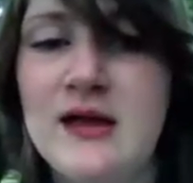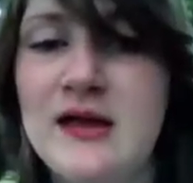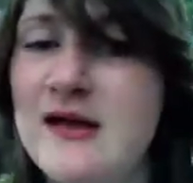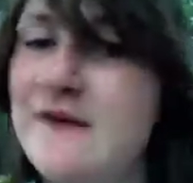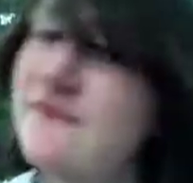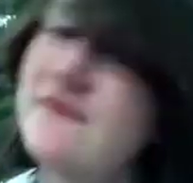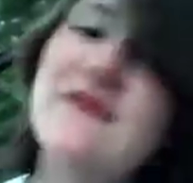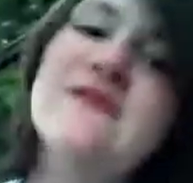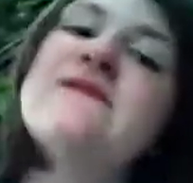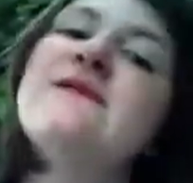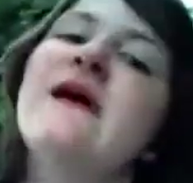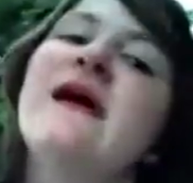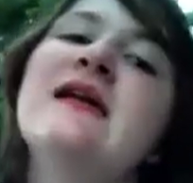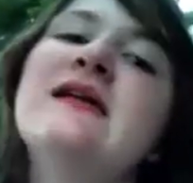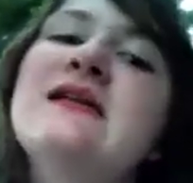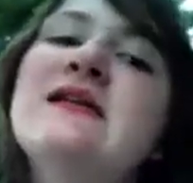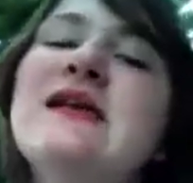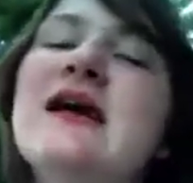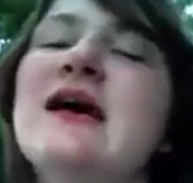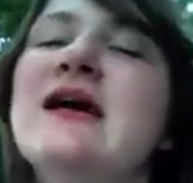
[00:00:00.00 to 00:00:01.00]
If you find
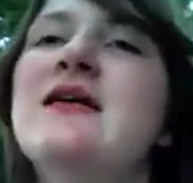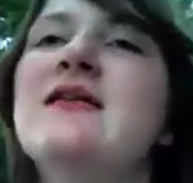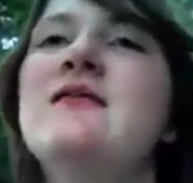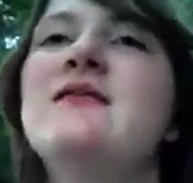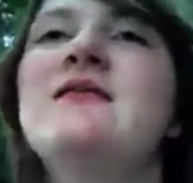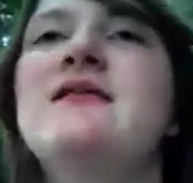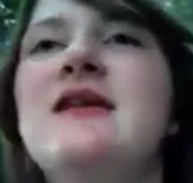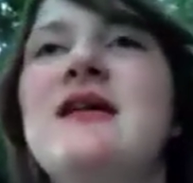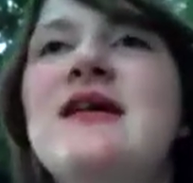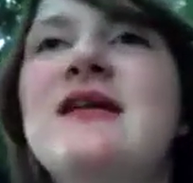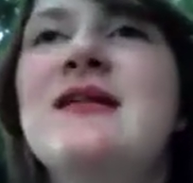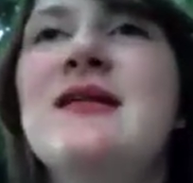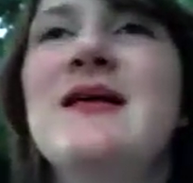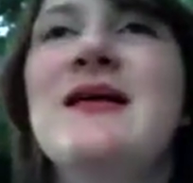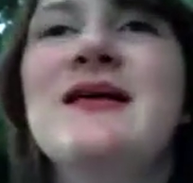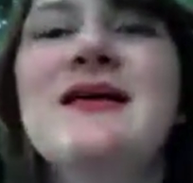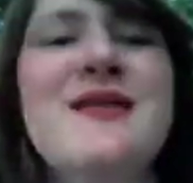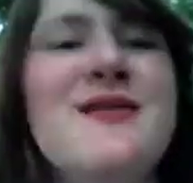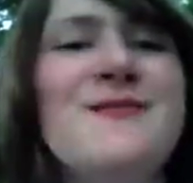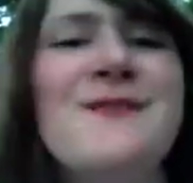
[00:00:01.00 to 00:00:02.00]
a guy who does,
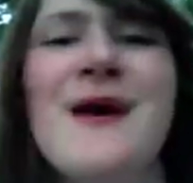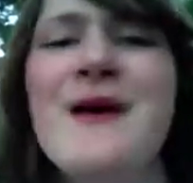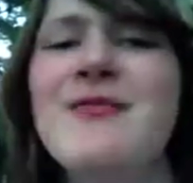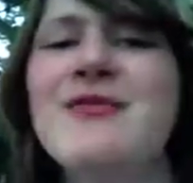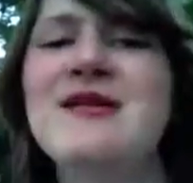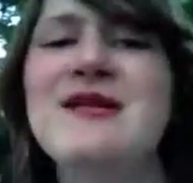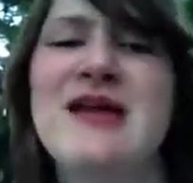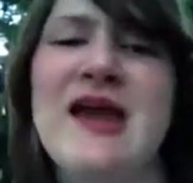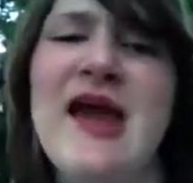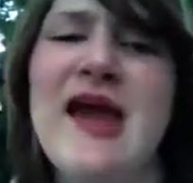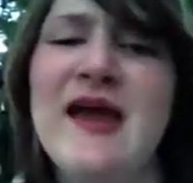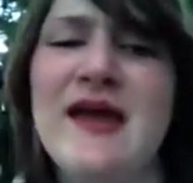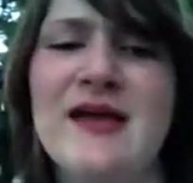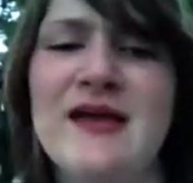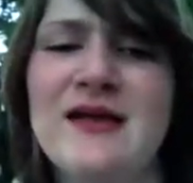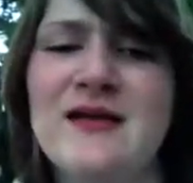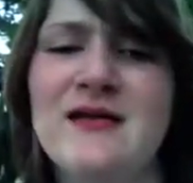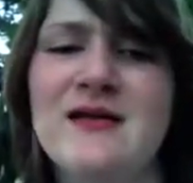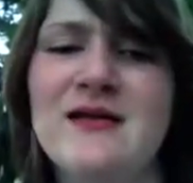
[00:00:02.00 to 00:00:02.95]
he's probably gay.